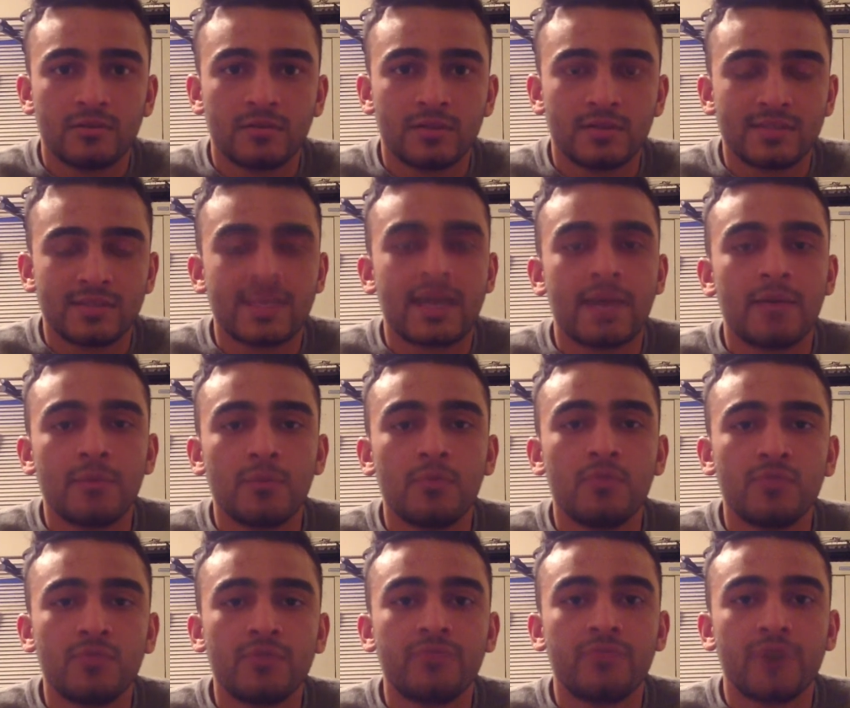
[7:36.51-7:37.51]
It's time to
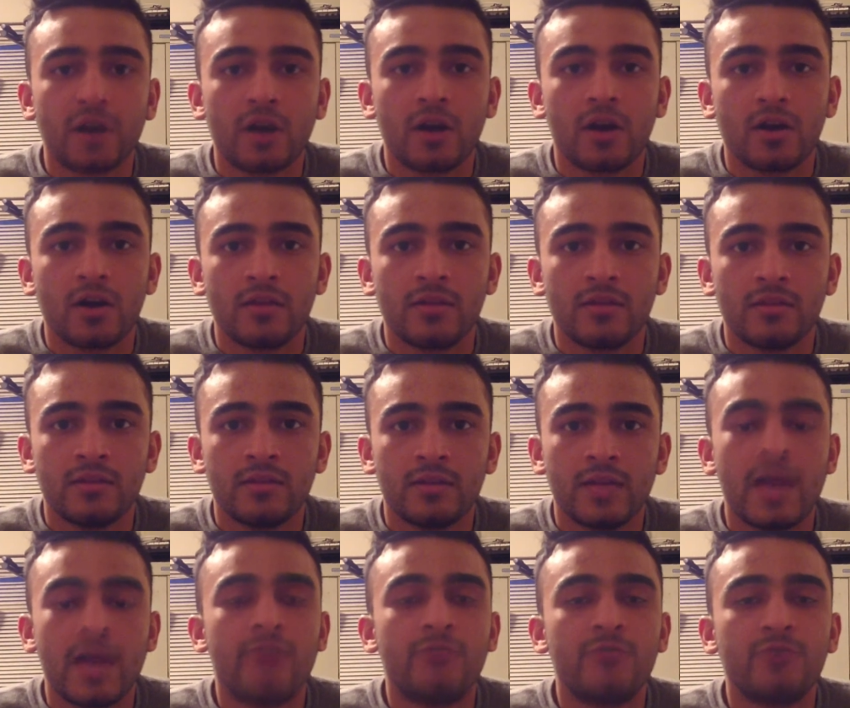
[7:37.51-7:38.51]
move the fuck on.
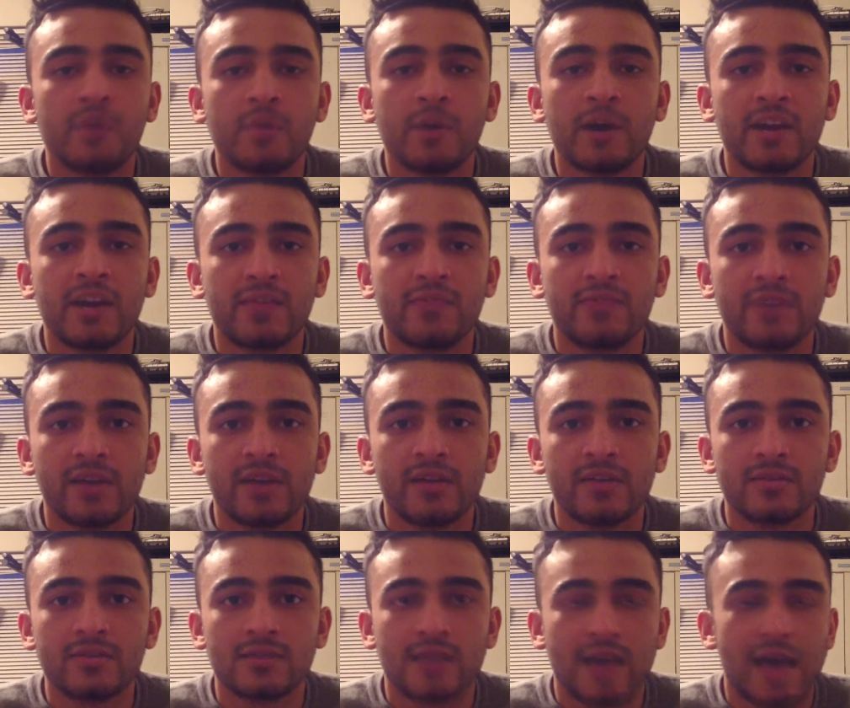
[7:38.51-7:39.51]
Everybody
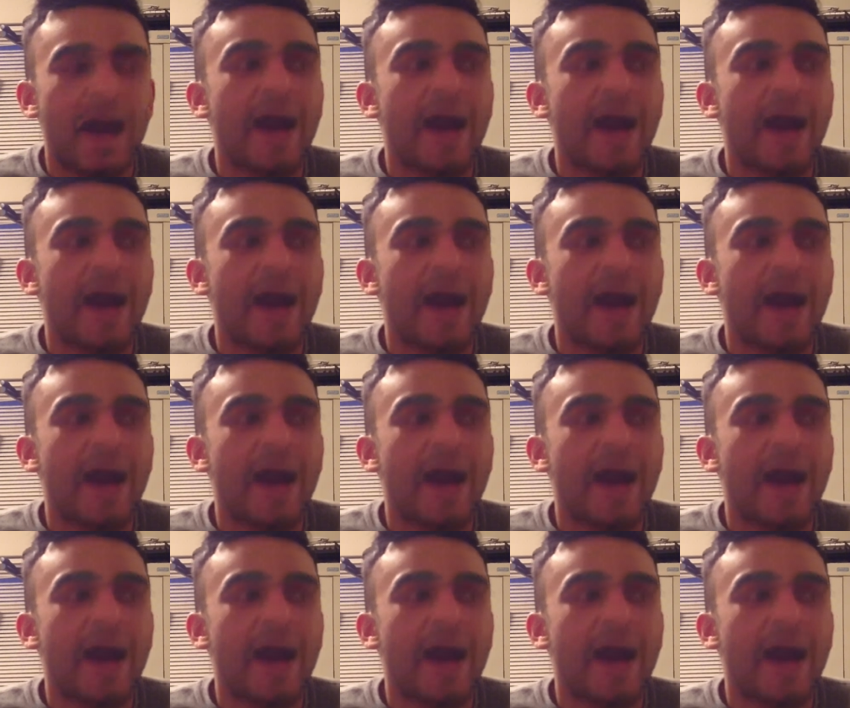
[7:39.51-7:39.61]
fails.